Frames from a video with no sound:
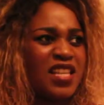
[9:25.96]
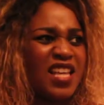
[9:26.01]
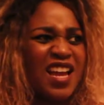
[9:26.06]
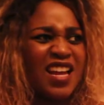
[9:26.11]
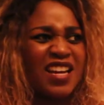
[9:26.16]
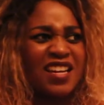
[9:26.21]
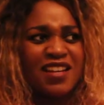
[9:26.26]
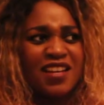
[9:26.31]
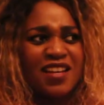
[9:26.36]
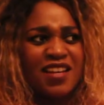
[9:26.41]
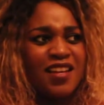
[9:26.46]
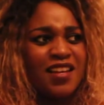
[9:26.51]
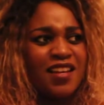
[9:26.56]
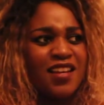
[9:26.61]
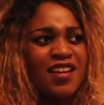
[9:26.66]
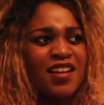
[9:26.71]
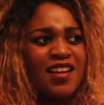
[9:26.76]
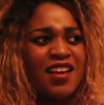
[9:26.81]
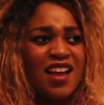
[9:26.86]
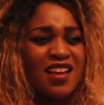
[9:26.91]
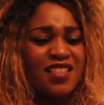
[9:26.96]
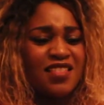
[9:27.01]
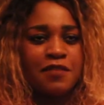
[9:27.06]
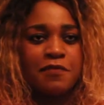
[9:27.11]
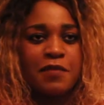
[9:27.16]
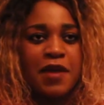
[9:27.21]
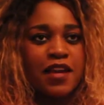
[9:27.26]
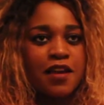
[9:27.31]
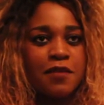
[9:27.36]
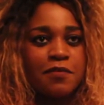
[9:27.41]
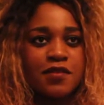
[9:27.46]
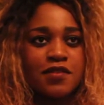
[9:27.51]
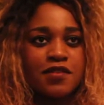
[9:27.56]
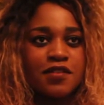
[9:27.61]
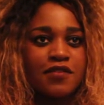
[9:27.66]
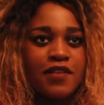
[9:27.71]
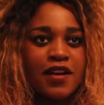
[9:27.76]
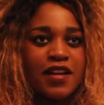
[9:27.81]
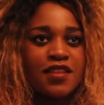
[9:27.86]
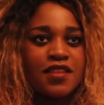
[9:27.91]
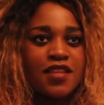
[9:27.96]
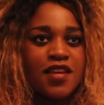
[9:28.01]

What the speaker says: then I think makeup is a great